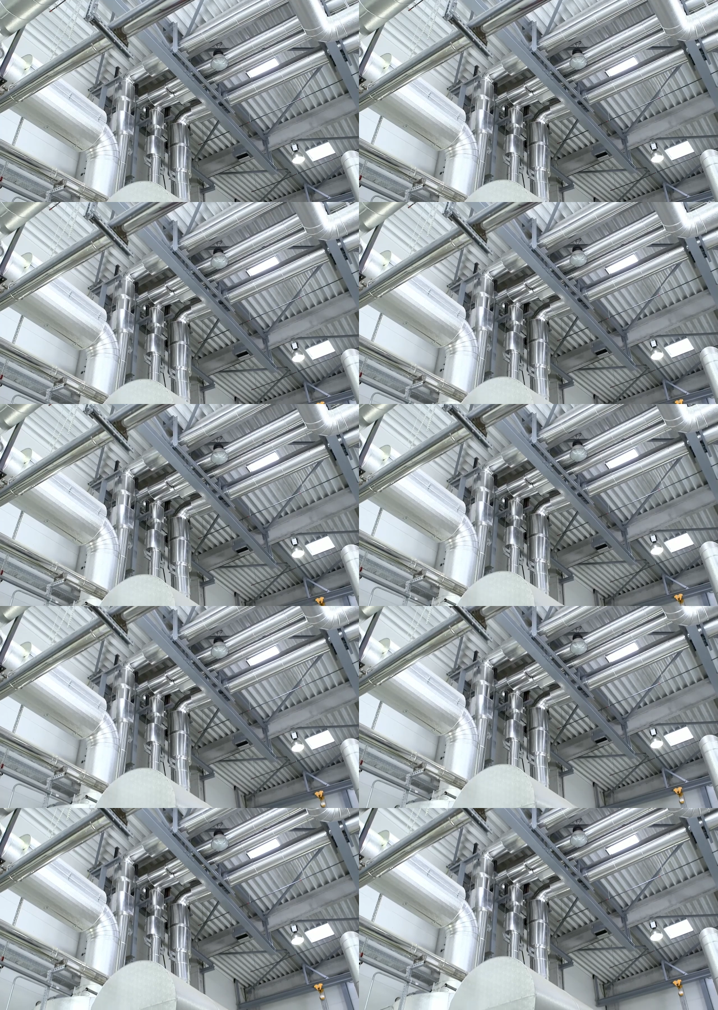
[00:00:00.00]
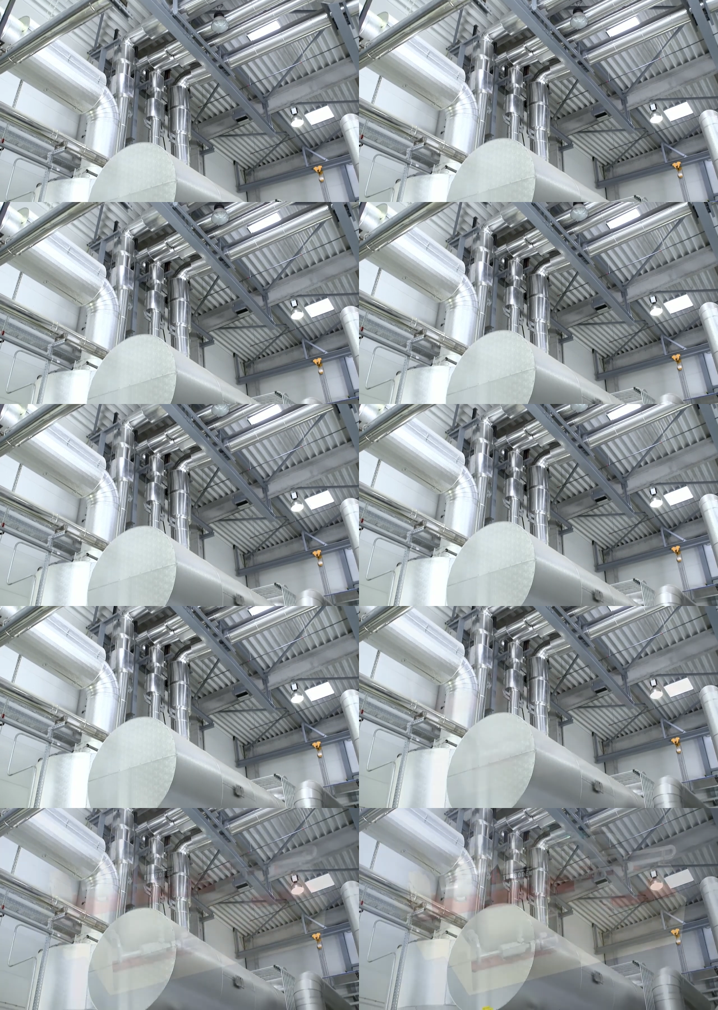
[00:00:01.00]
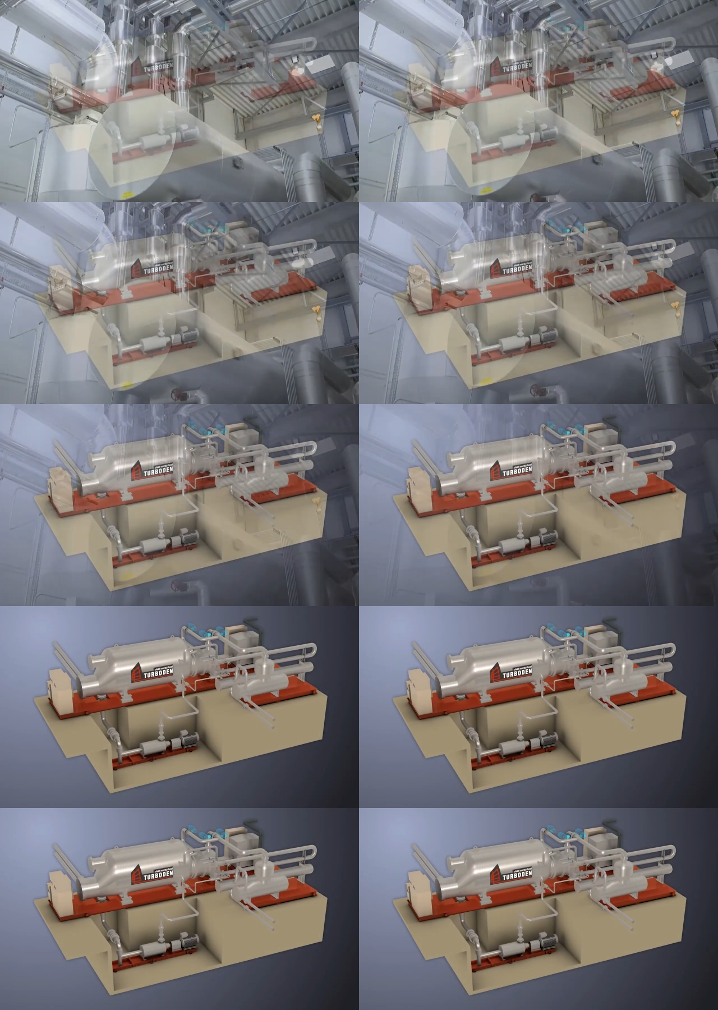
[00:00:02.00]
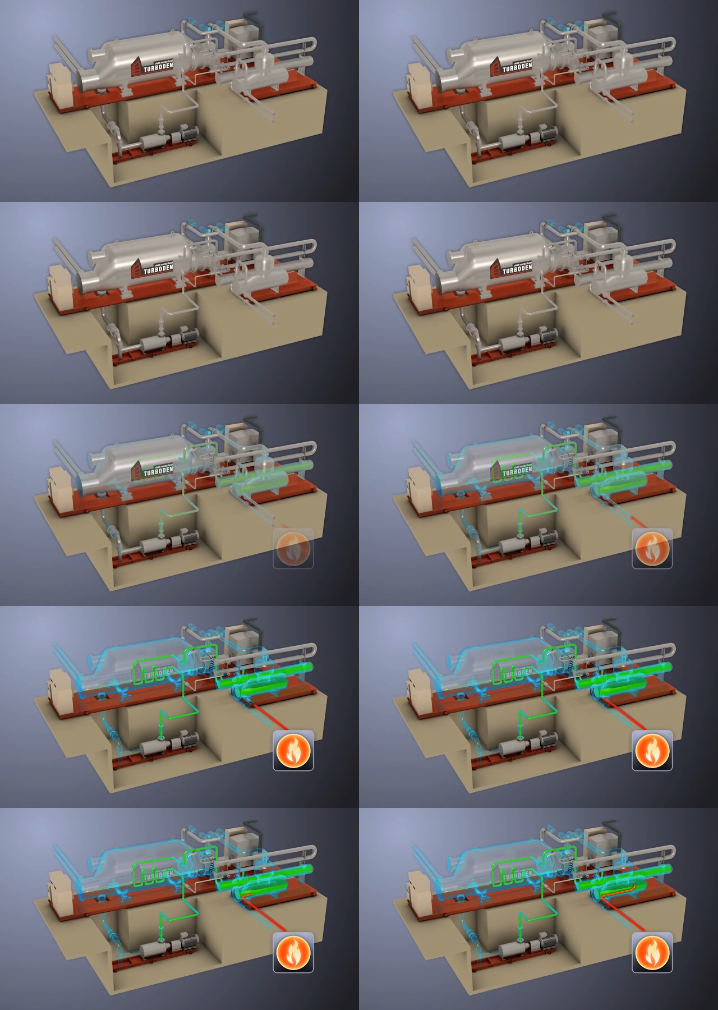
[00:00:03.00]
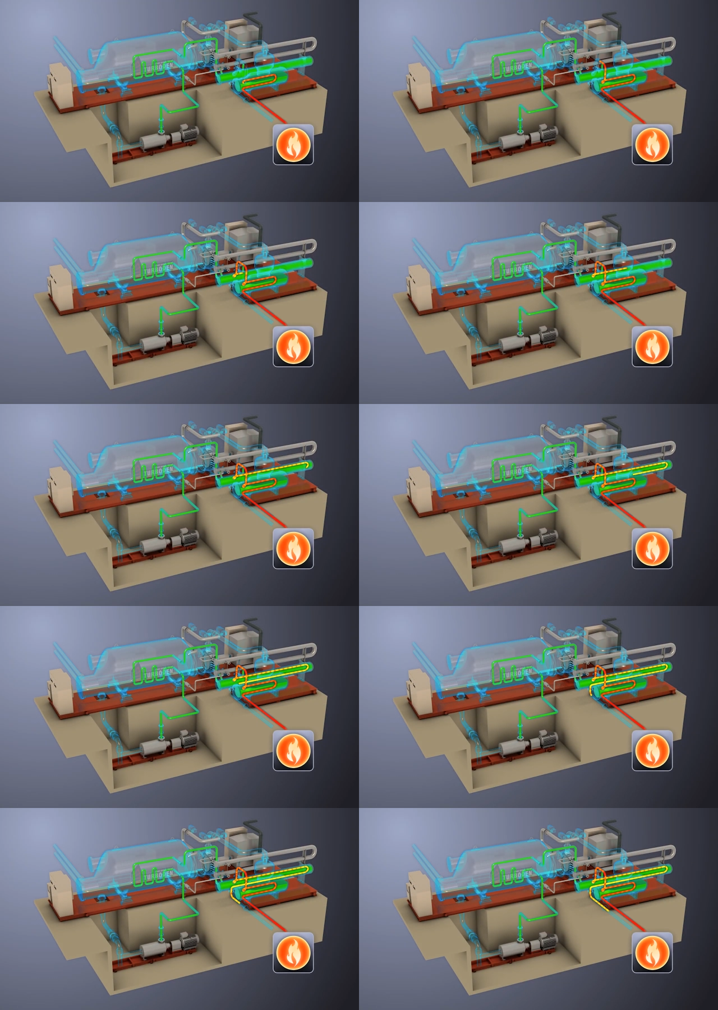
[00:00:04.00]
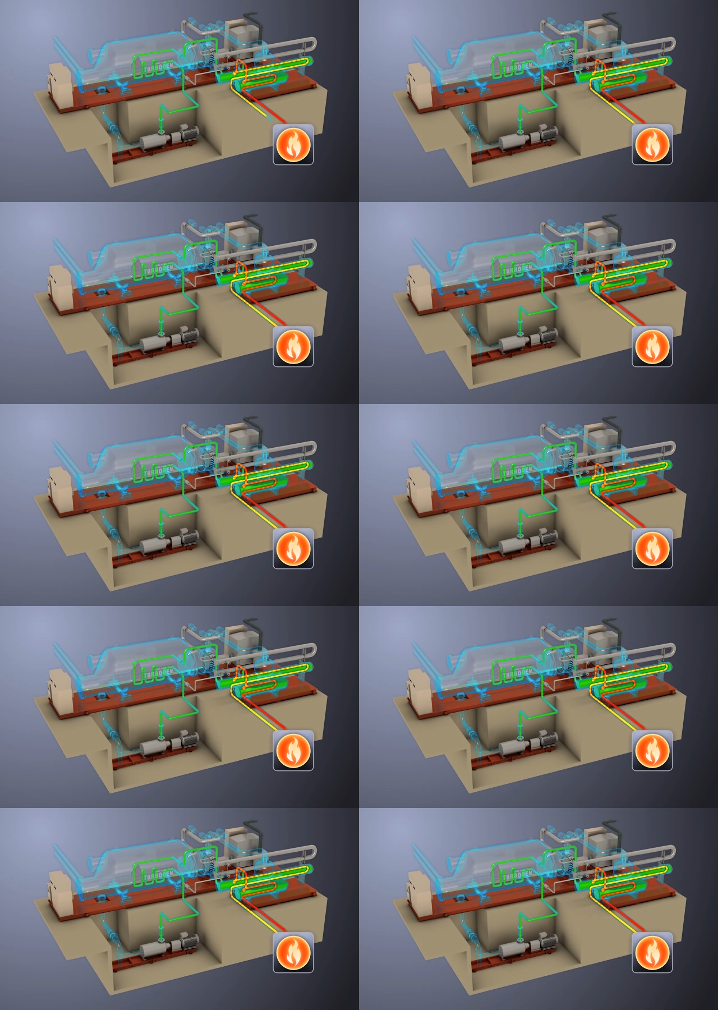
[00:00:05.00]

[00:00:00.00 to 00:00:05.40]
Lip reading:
No face is visible, so there are no lips to read.